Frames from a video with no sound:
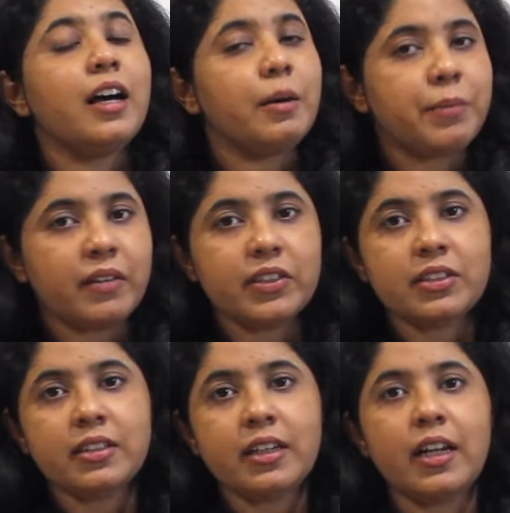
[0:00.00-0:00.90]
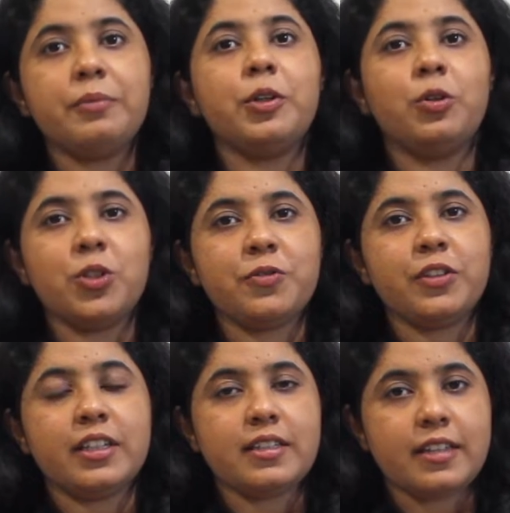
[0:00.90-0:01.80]
I'm Pavitra and I'm your host for
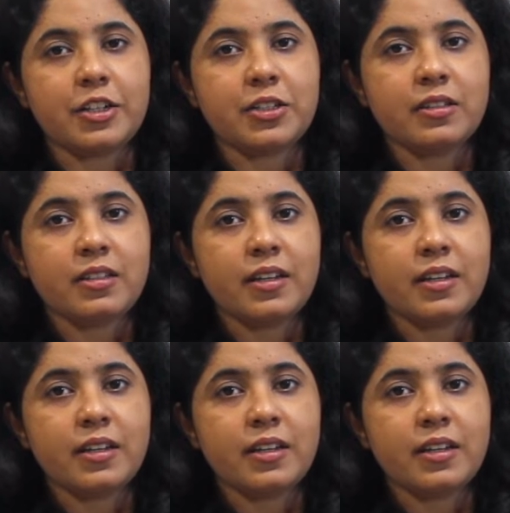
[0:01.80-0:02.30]
these sessions,